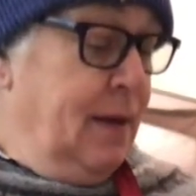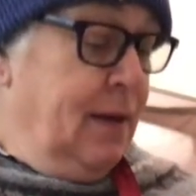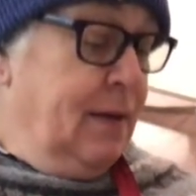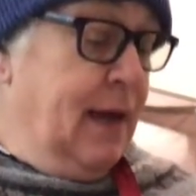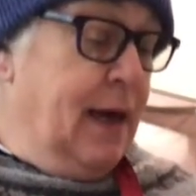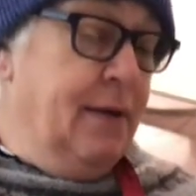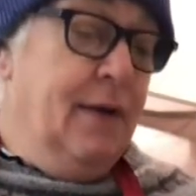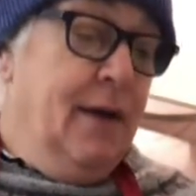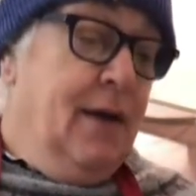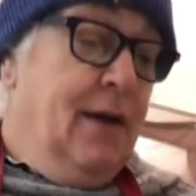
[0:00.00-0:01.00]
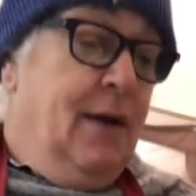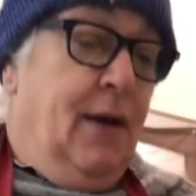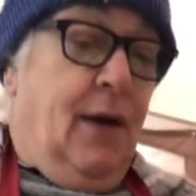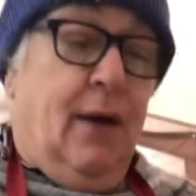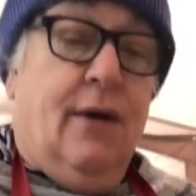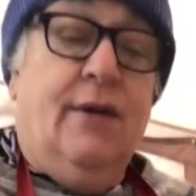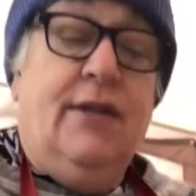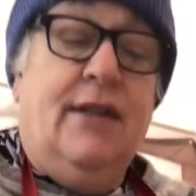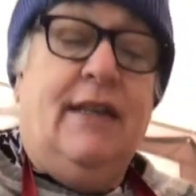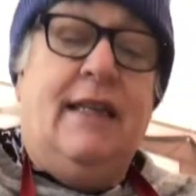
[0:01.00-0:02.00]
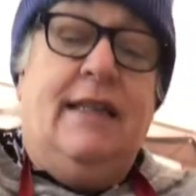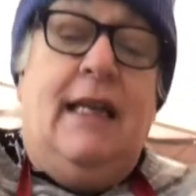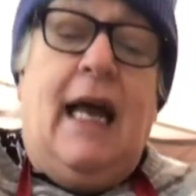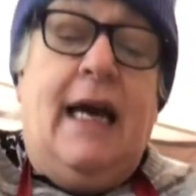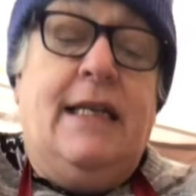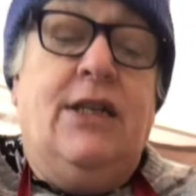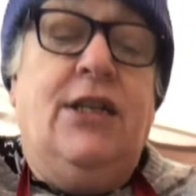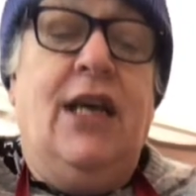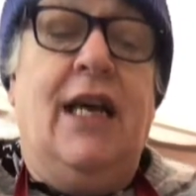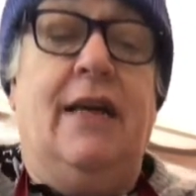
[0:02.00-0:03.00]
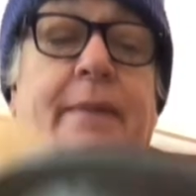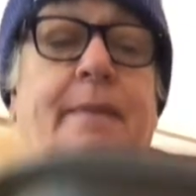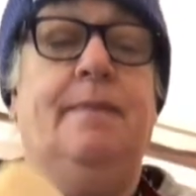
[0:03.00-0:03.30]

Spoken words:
Now, it also says to line your tin.